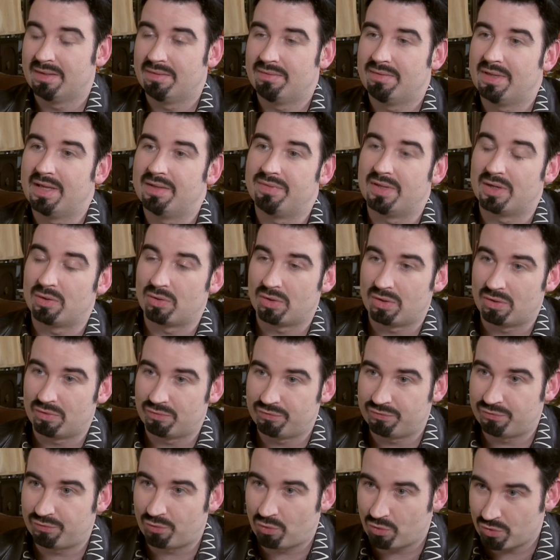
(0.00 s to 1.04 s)
that there are
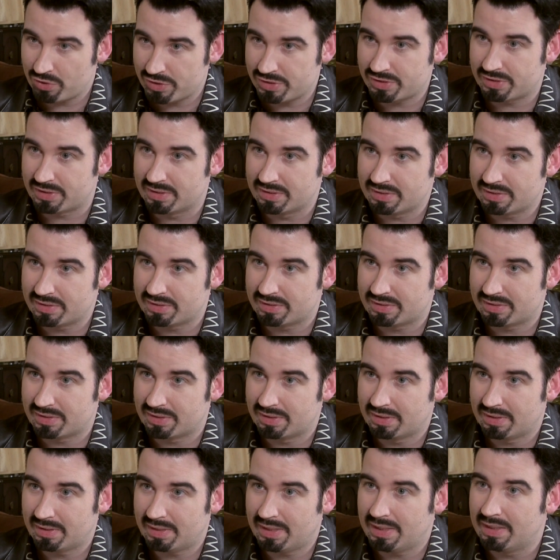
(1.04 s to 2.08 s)
forces
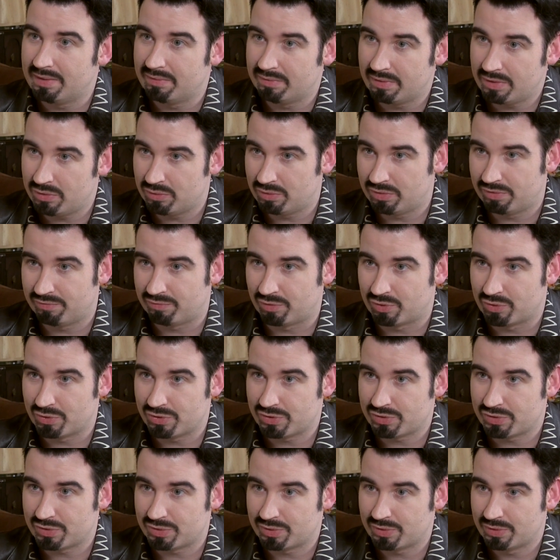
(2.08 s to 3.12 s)
in the
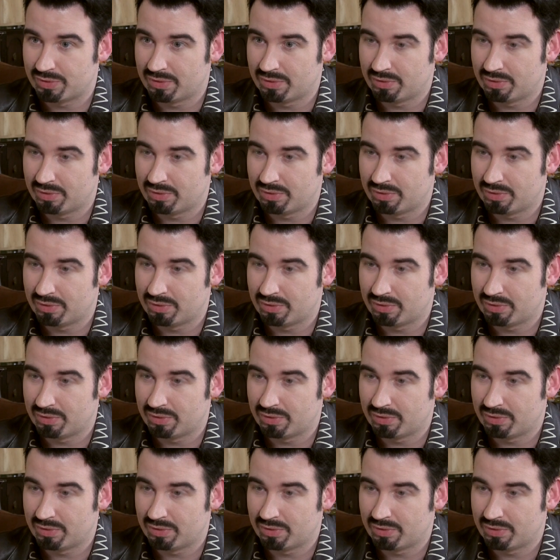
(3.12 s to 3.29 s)
universe